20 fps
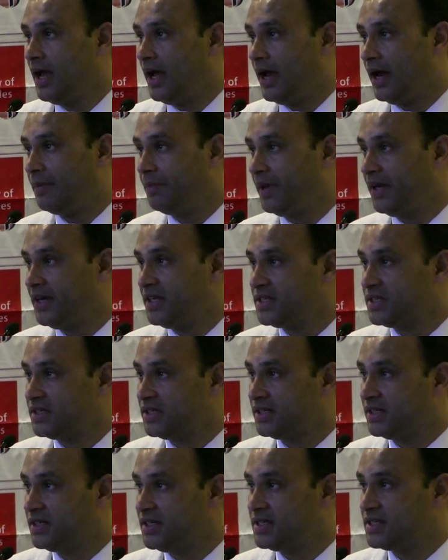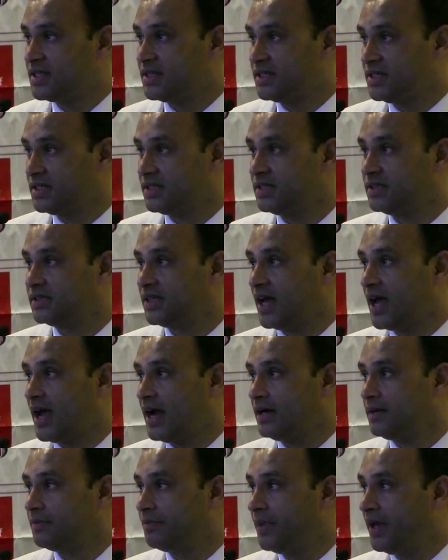And many studies suggested
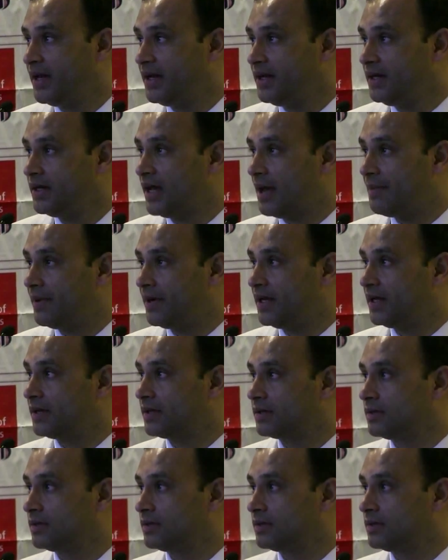that many diabetic